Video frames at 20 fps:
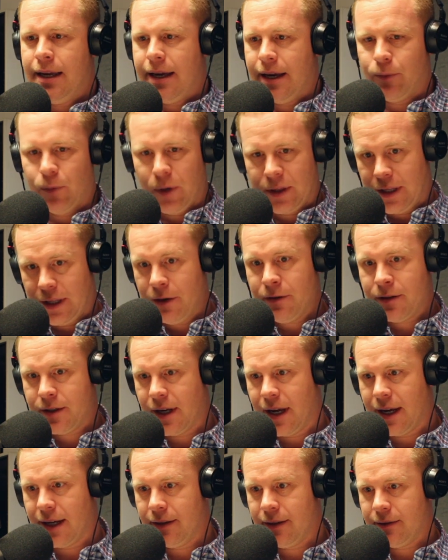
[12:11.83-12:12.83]
And what they're
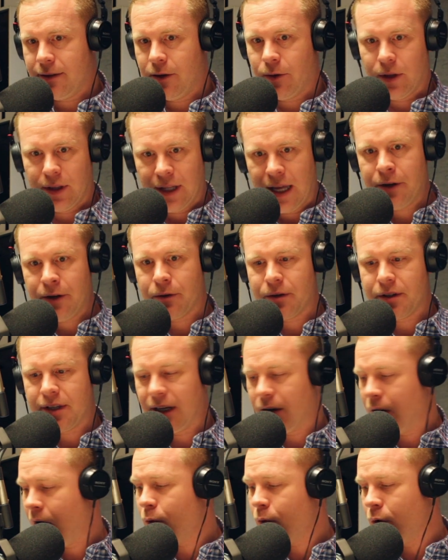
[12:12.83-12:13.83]
saying, you know, the lender is
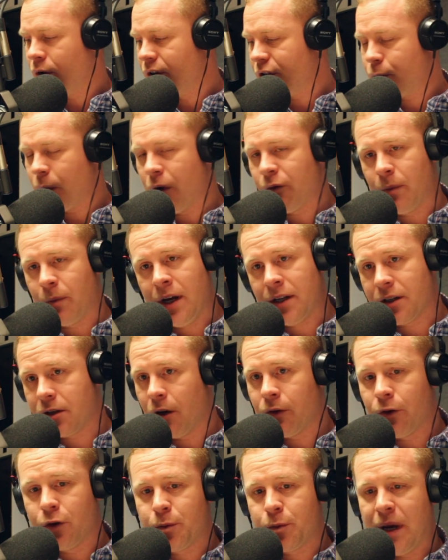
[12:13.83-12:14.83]
saying, all right, well, in twelve months,
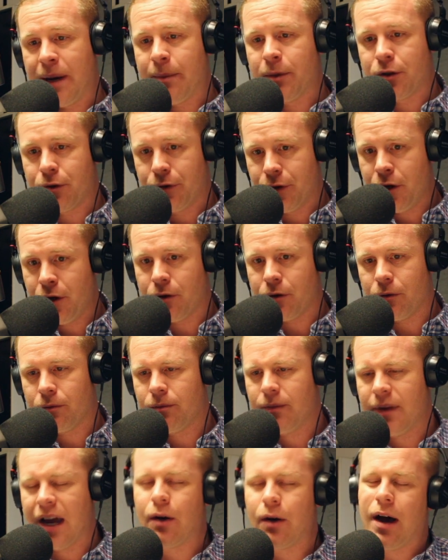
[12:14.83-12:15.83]
all those payments are due.
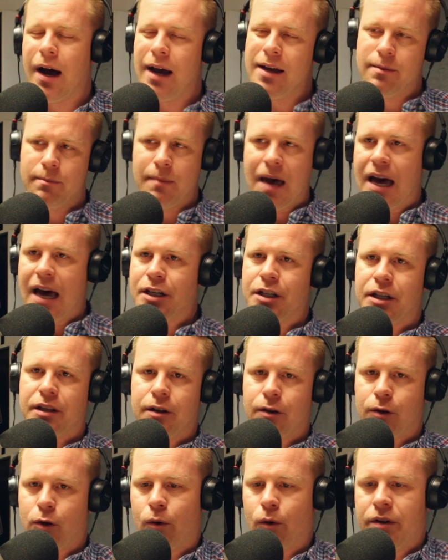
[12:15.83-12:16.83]
Now, I imagine
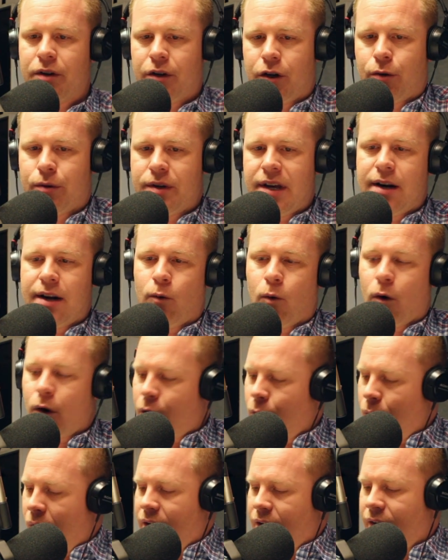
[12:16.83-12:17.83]
they're going to create a
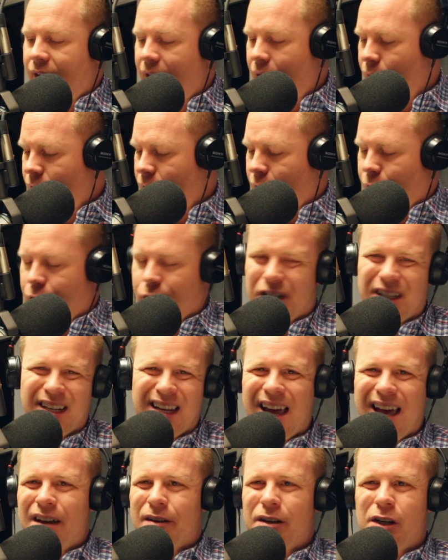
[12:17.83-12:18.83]
workaround to that, and they're just
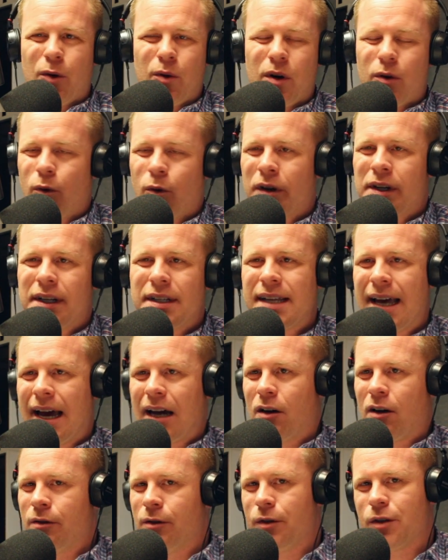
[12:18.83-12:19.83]
saying, hey, you know what? We're going to
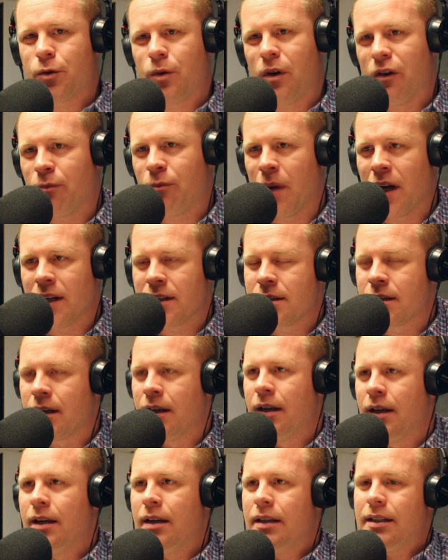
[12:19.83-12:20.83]
tack on those twelve months
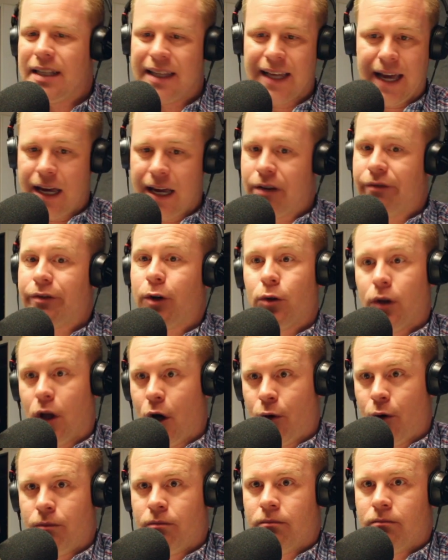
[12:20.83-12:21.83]
to the end of your
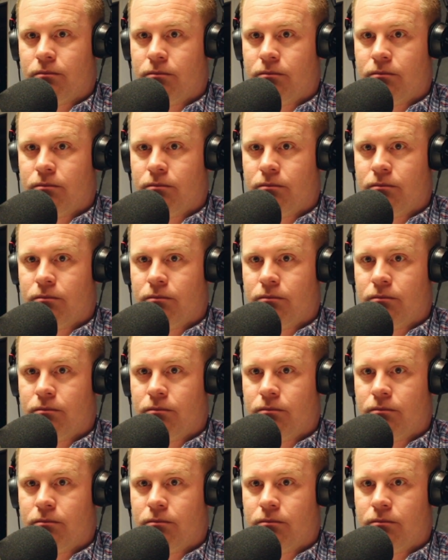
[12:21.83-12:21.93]
loan,